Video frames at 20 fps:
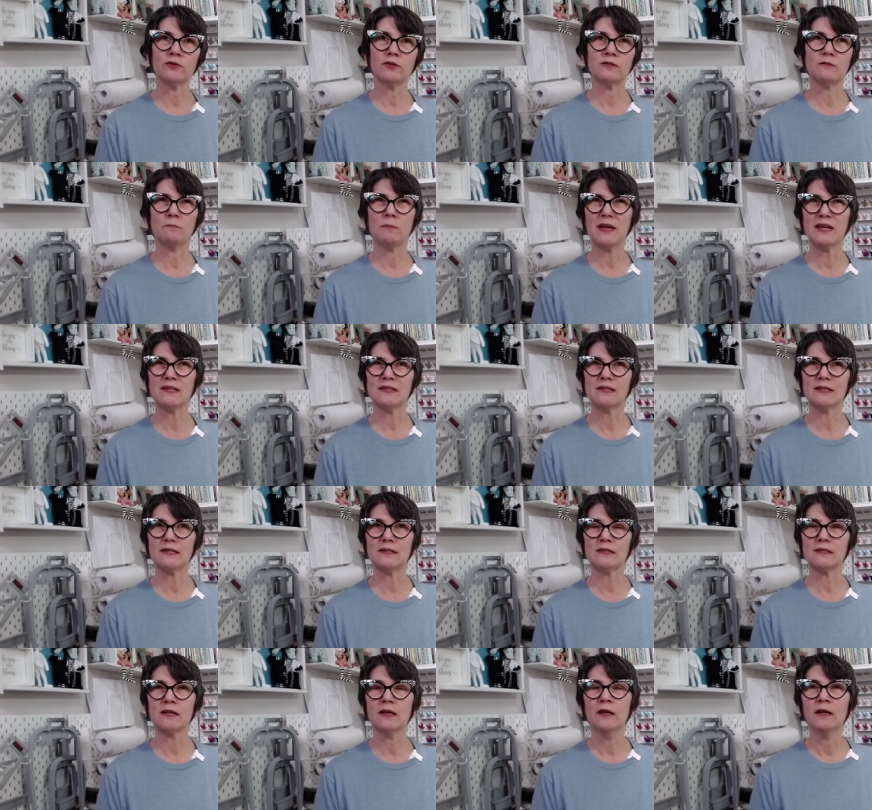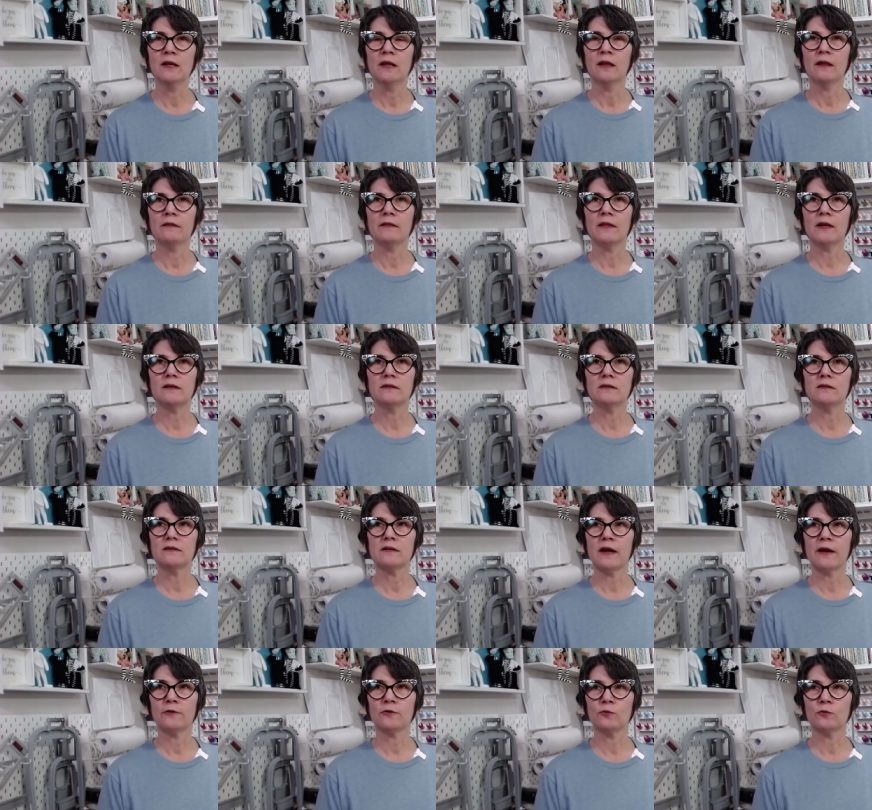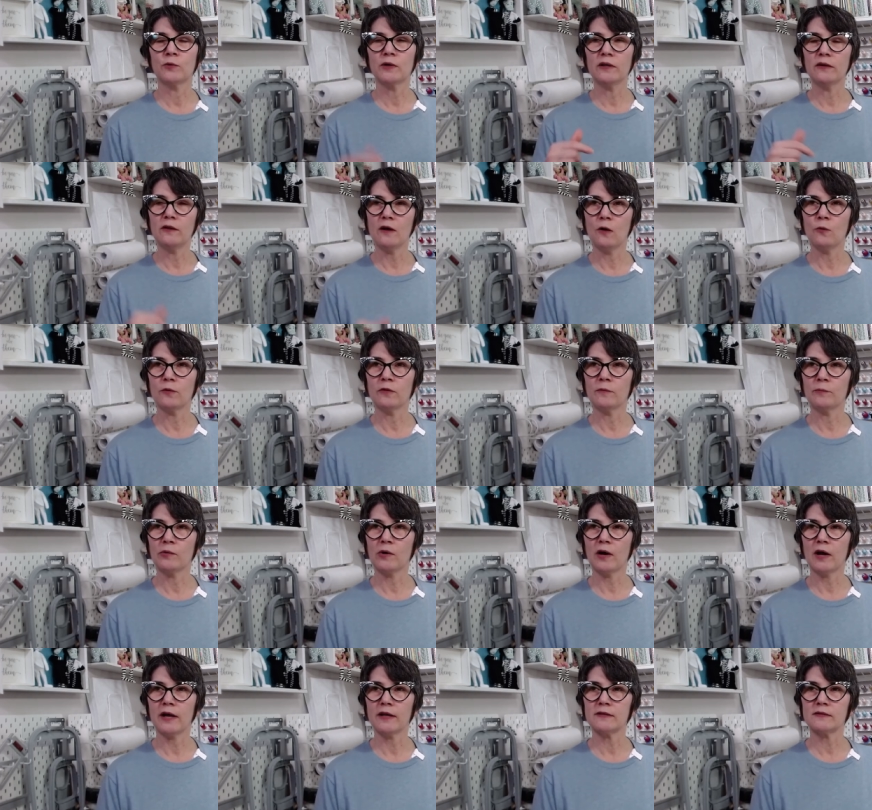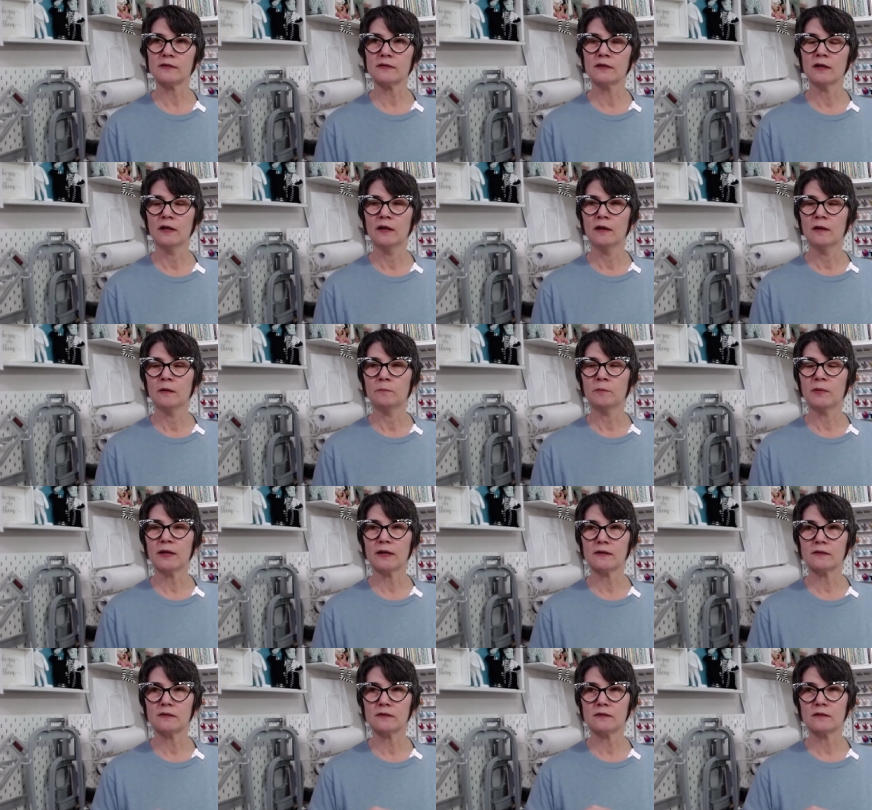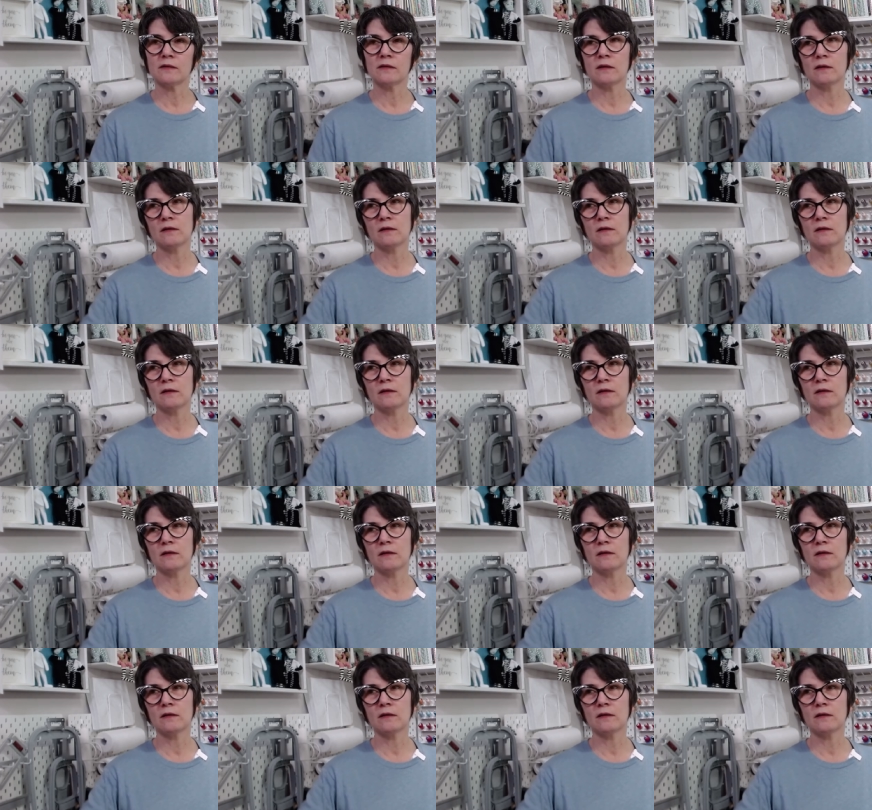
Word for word: Does it make sense that a designer would lower the price because